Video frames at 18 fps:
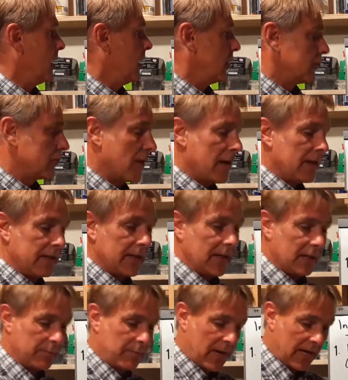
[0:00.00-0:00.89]
try to
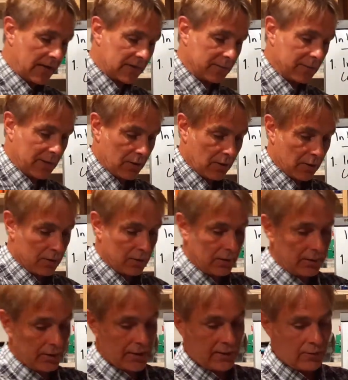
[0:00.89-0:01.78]
get it back to me
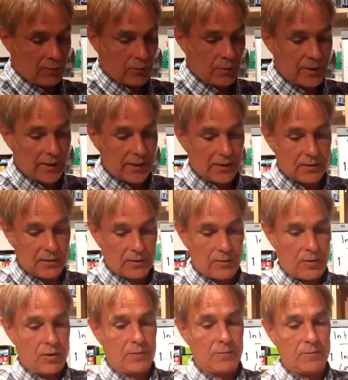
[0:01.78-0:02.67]
early in the week
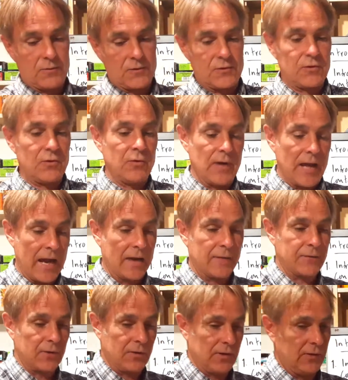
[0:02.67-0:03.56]
or soon
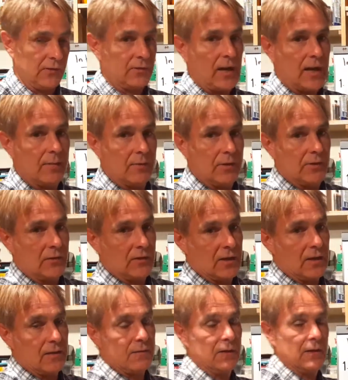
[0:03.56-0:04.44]
after the assignment is
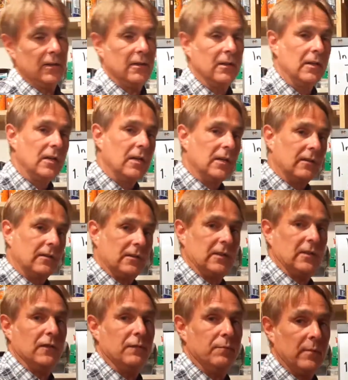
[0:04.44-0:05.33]
given to
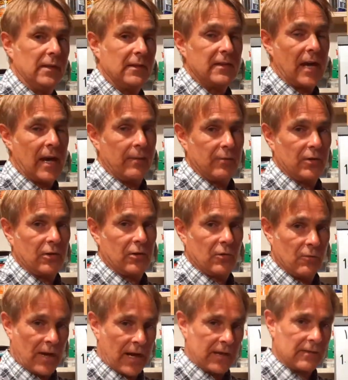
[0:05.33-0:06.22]
give me time to
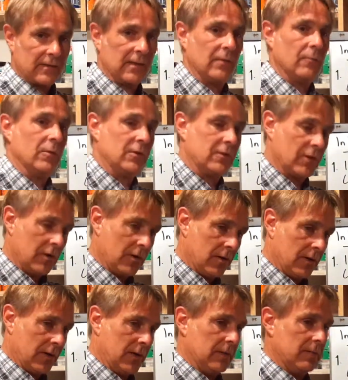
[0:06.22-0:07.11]
correct it,
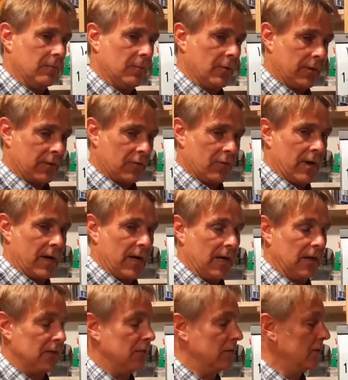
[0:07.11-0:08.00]
return it with
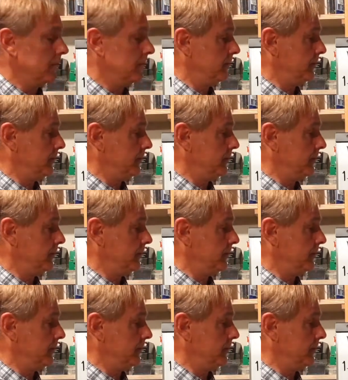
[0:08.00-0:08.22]
grades,